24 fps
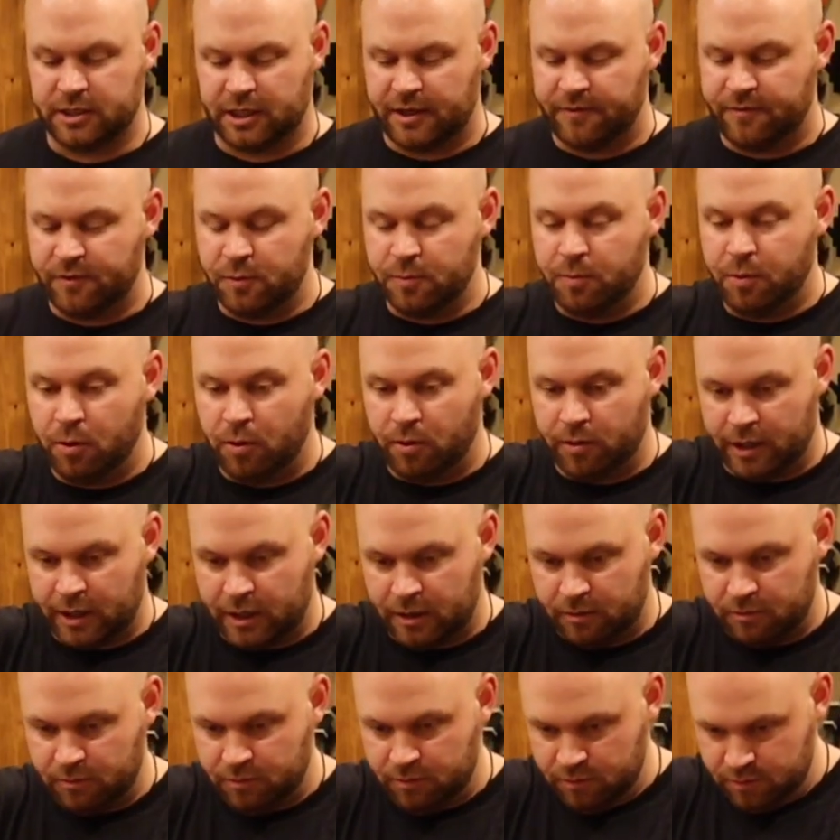like if you pull it
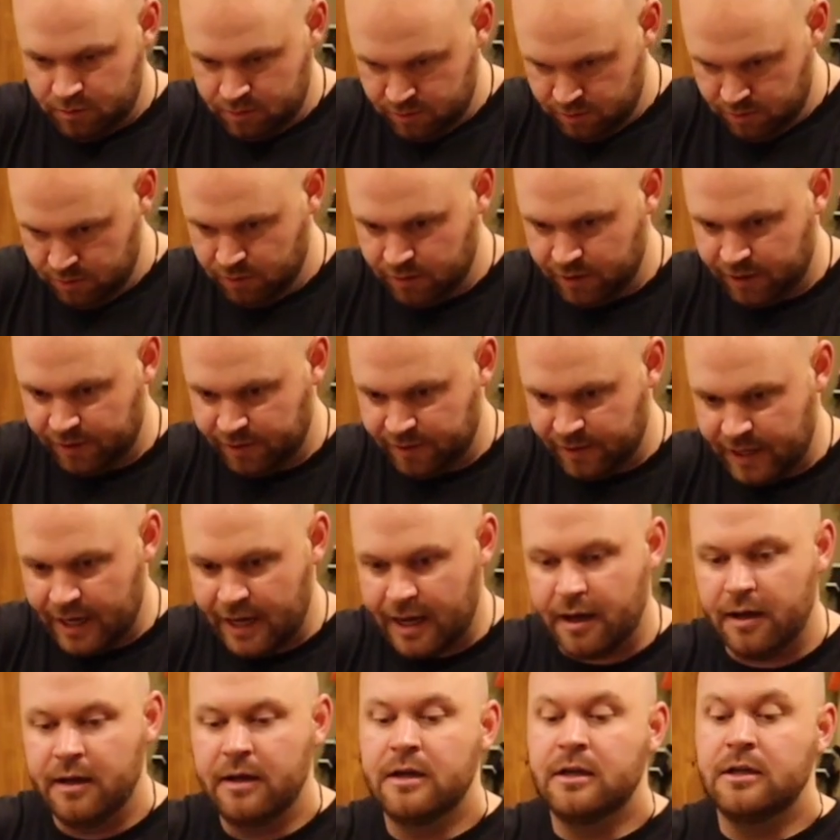out like
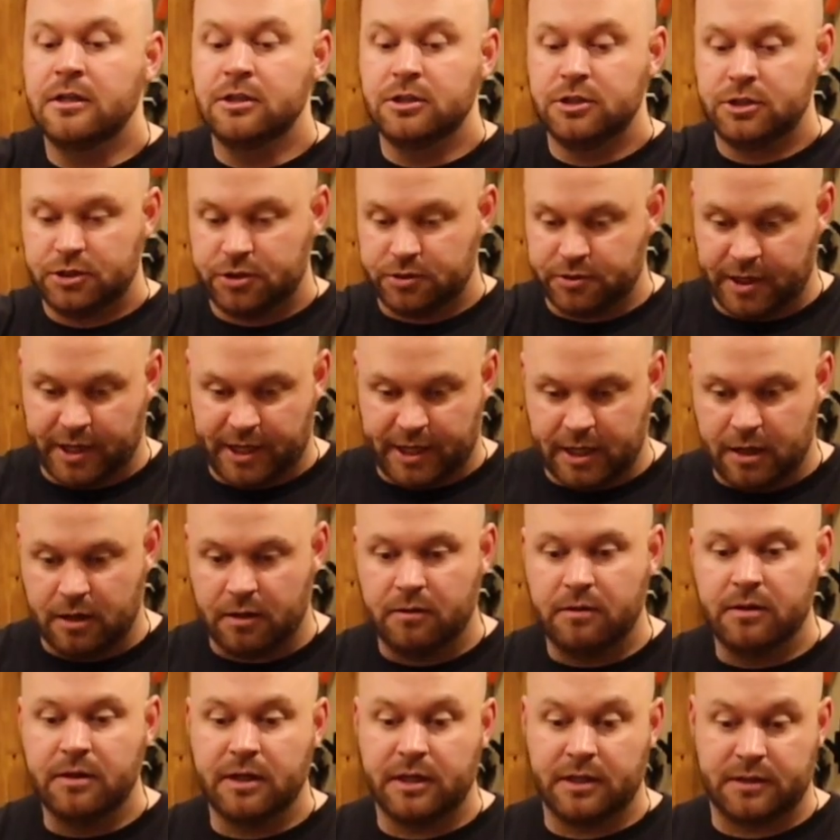that, straight
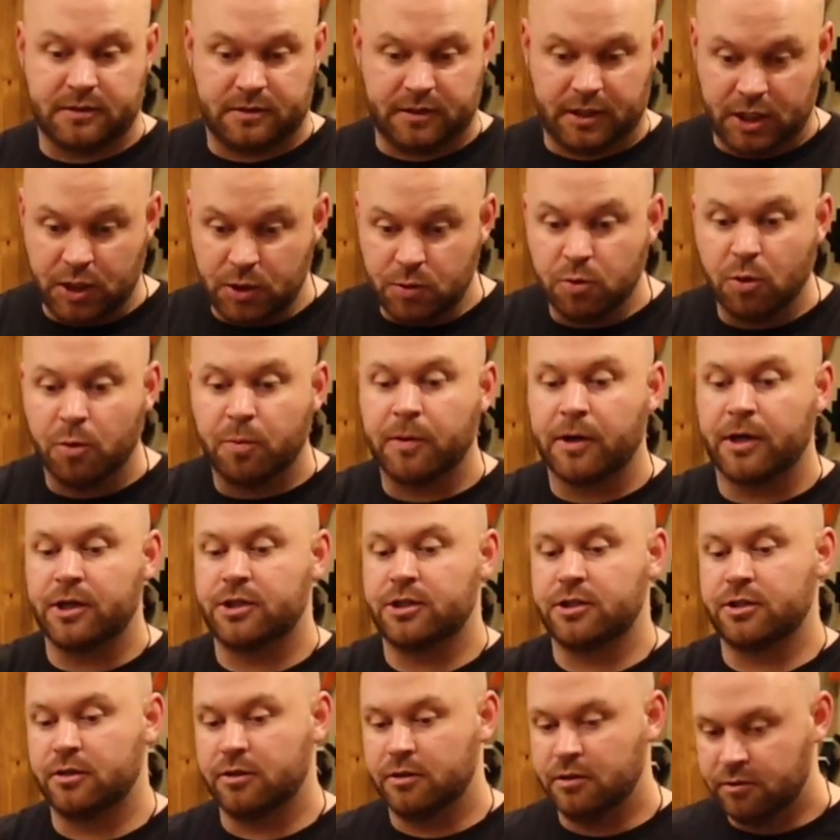out, it's equal
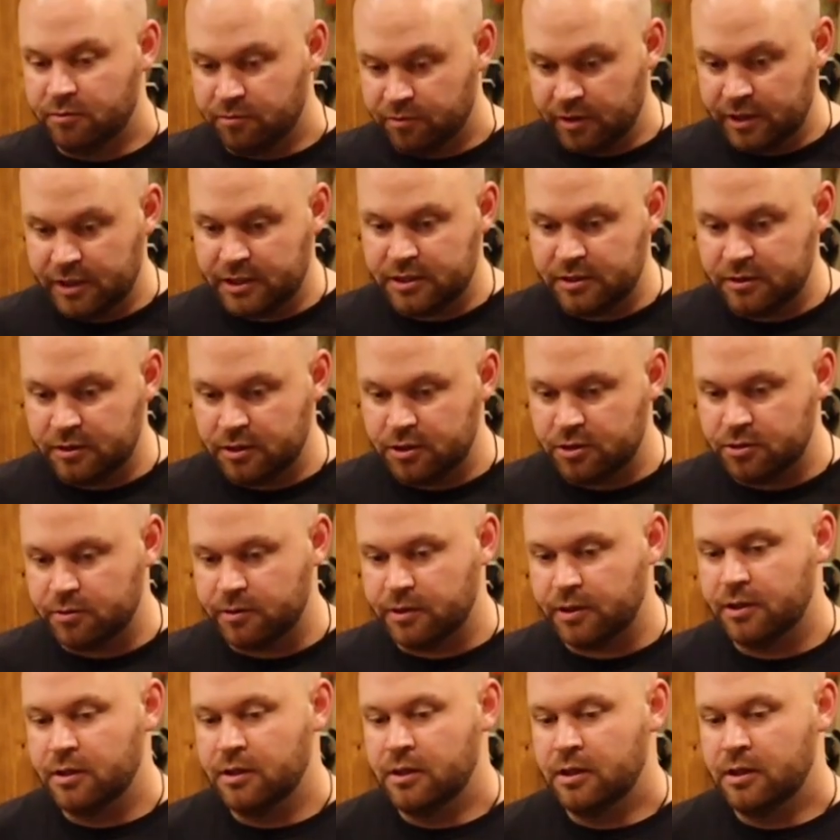pressure releasing the joint.